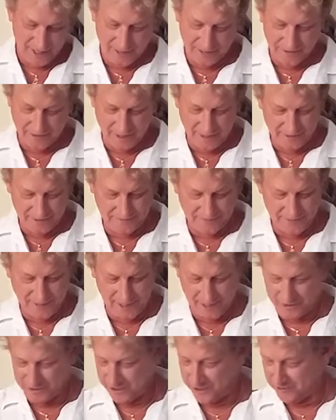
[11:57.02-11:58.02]
Well,
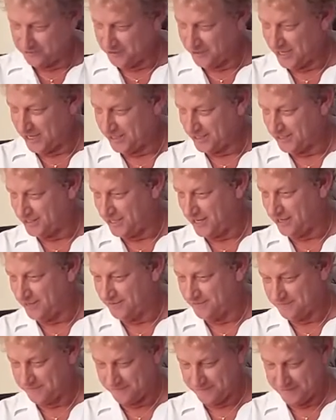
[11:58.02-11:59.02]
I don't know. We'll have to
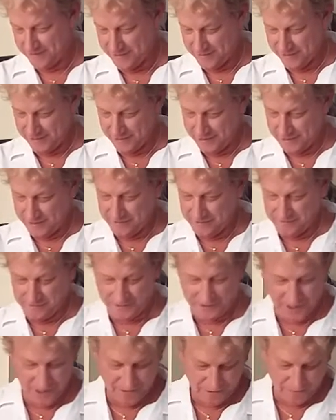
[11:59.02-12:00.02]
see.
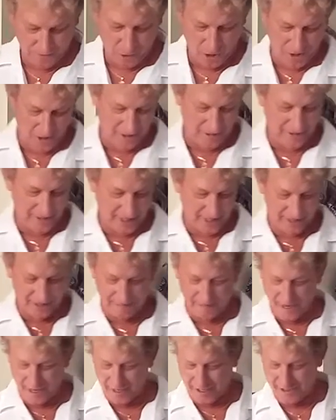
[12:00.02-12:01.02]
We'll see what Paul thinks
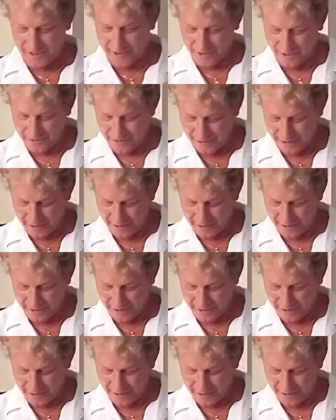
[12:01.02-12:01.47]
about it too.